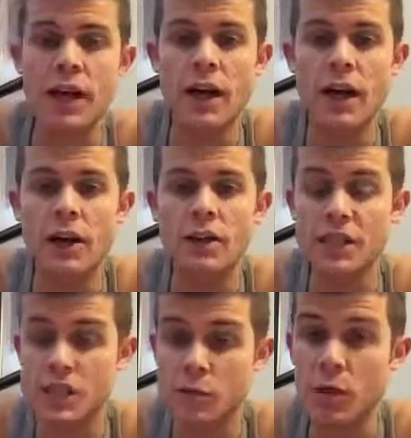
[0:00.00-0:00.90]
And
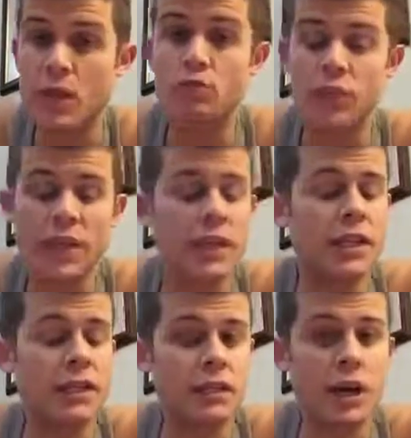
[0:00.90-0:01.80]
this is where the
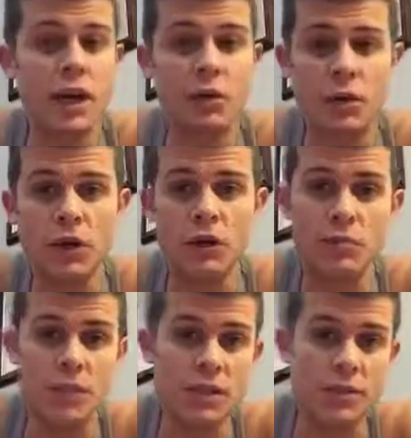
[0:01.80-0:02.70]
really hard work
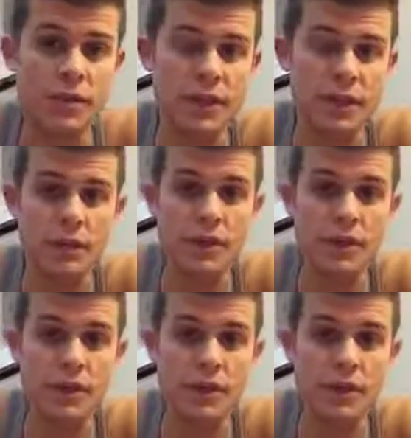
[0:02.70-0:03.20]
comes into it.